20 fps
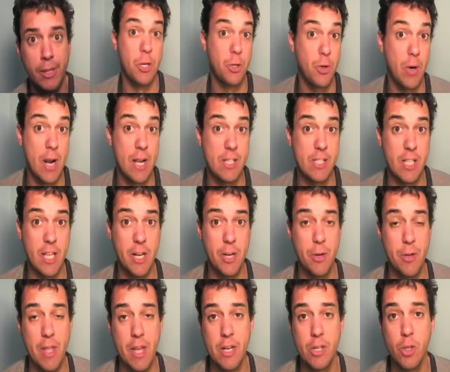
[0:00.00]
The
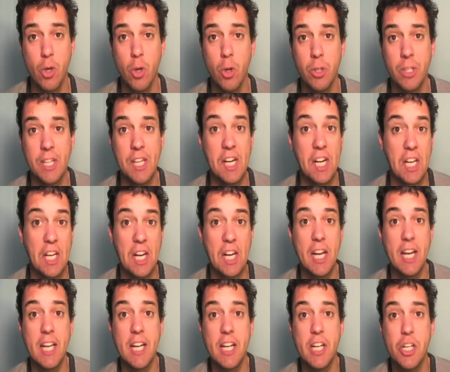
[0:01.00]
translator then told
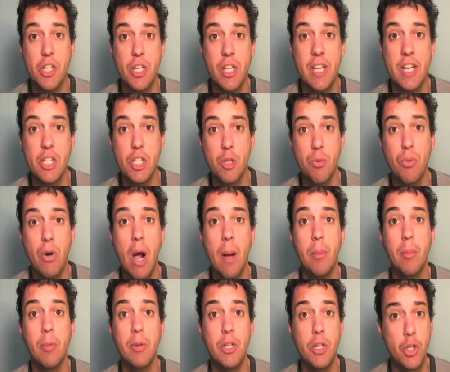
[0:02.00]
Karadzic that he should
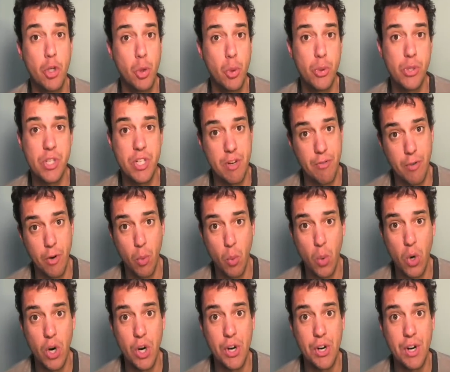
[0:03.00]
probably choose a different
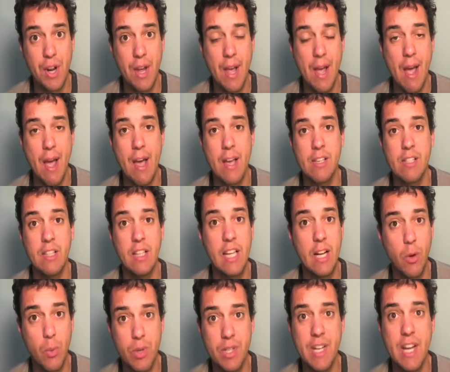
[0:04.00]
word, as
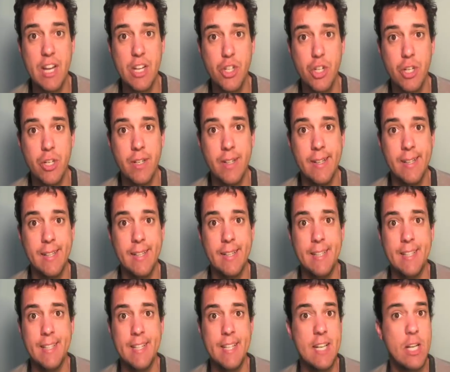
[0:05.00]
liquidation
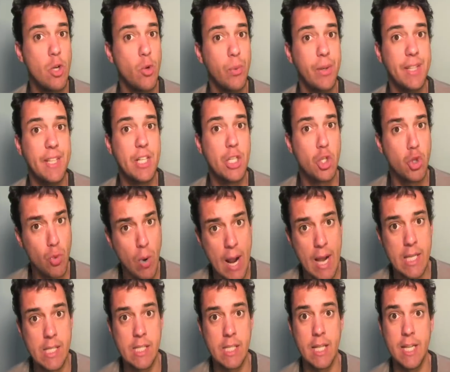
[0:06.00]
didn't really
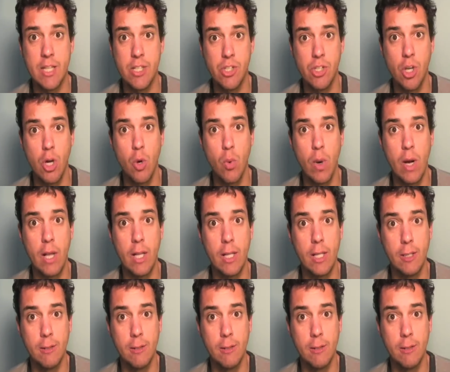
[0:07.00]
translate so well.